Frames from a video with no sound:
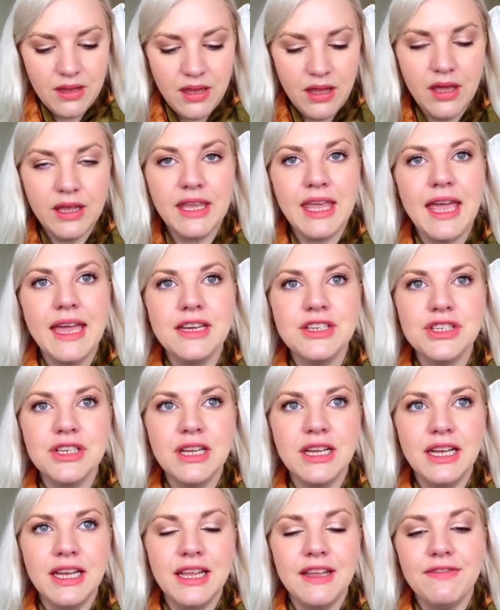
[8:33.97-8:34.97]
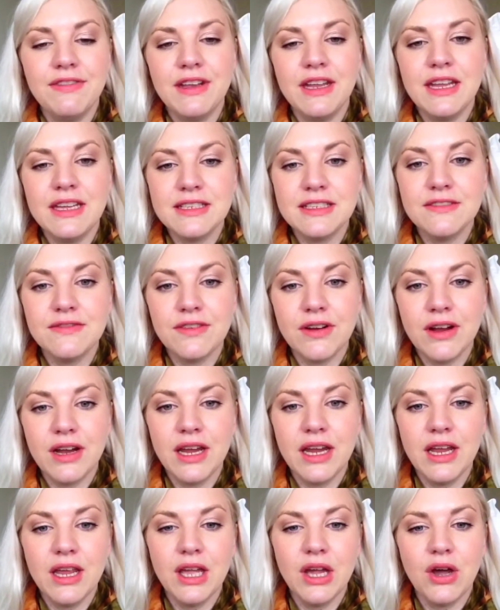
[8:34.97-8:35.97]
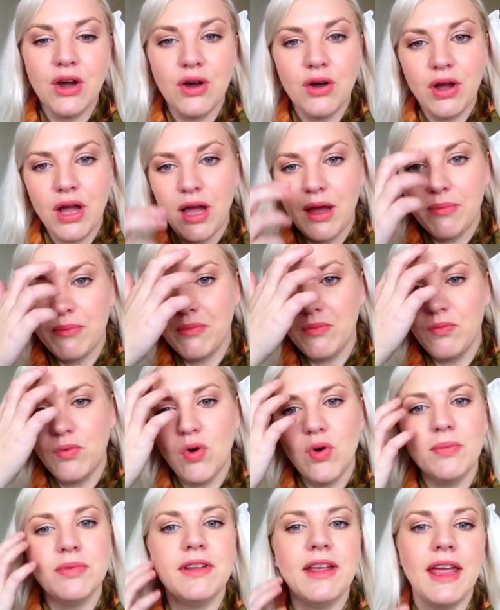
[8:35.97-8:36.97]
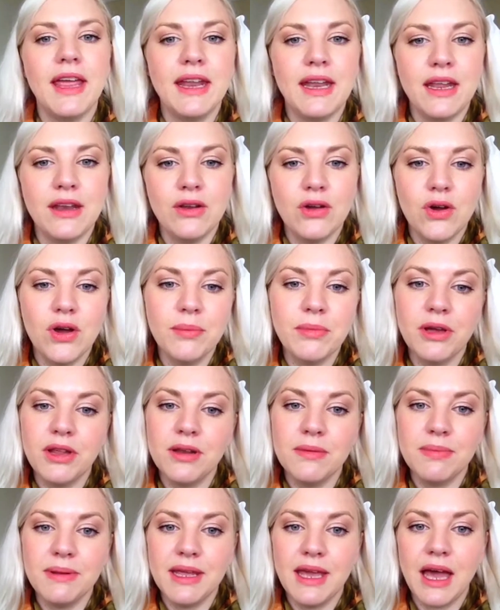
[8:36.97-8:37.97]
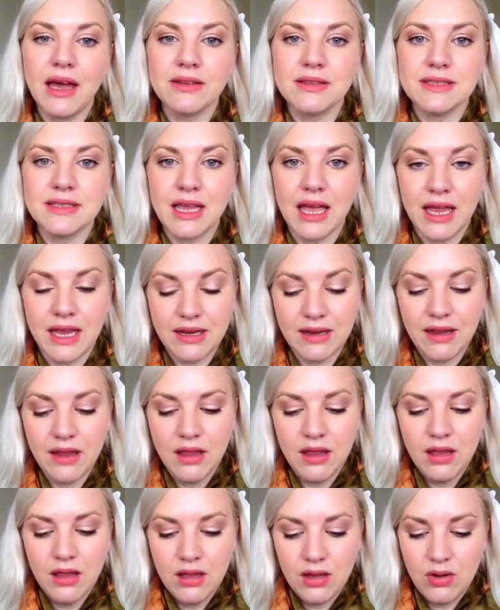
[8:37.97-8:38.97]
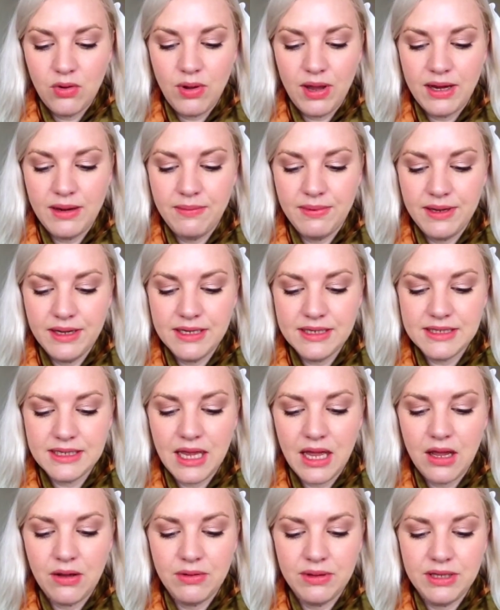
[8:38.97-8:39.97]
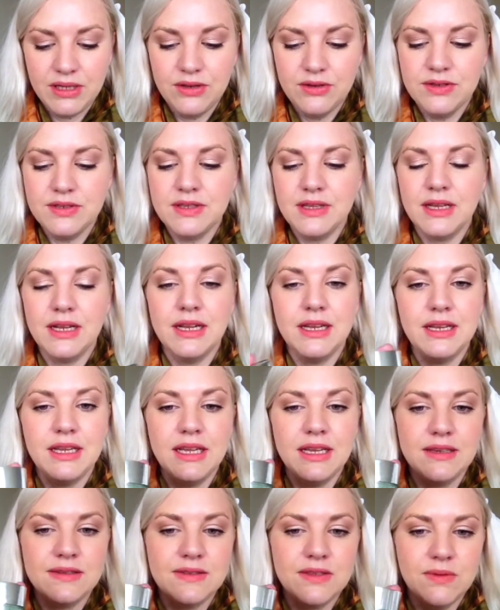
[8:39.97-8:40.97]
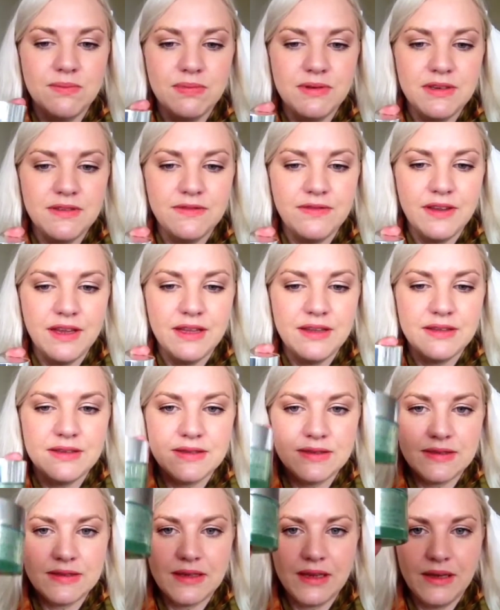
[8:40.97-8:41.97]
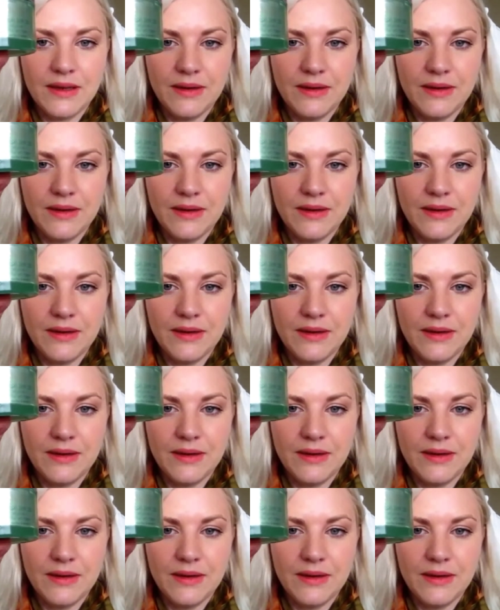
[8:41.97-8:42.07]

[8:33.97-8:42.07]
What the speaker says: Occasionally, if it is a very warm day and I know I'm going to be outside quite a bit, I will use the Clinique Super Defense